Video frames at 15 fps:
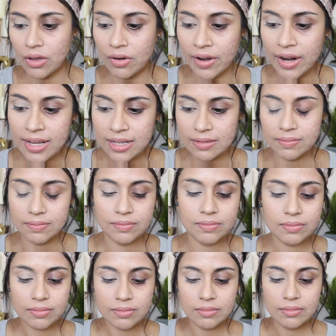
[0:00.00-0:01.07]
Alright,
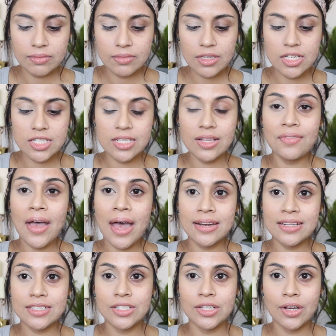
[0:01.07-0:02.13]
so
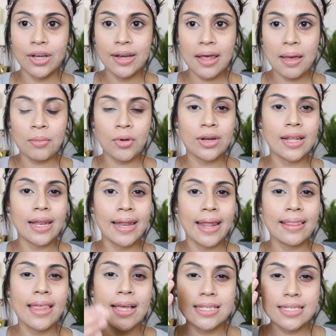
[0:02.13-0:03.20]
that is good. I'm gonna
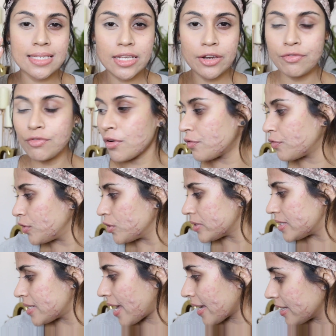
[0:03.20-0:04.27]
let that sit for a few
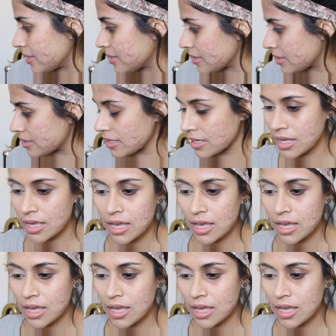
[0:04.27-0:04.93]
seconds.